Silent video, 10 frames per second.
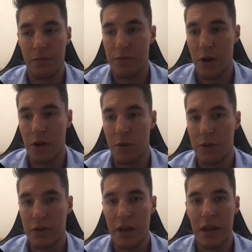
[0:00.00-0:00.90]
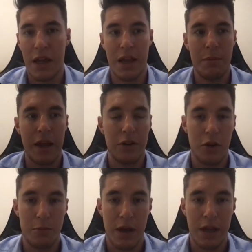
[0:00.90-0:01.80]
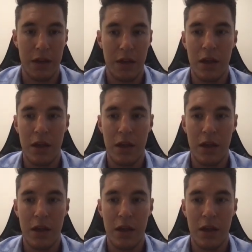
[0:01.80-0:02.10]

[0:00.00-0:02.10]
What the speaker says: followers and they make no money.